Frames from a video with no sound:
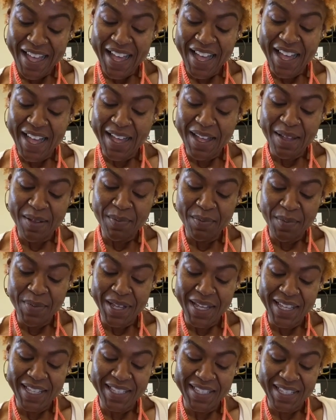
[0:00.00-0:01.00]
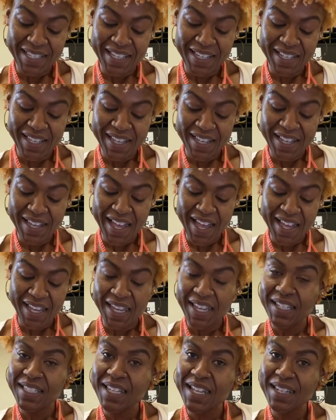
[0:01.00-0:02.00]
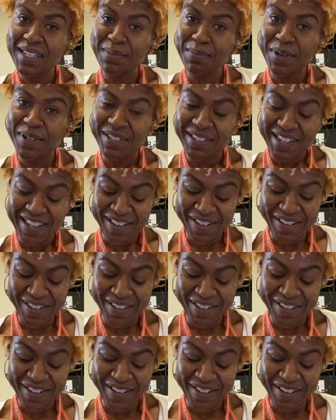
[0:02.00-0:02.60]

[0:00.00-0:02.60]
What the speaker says: but I can't tell this person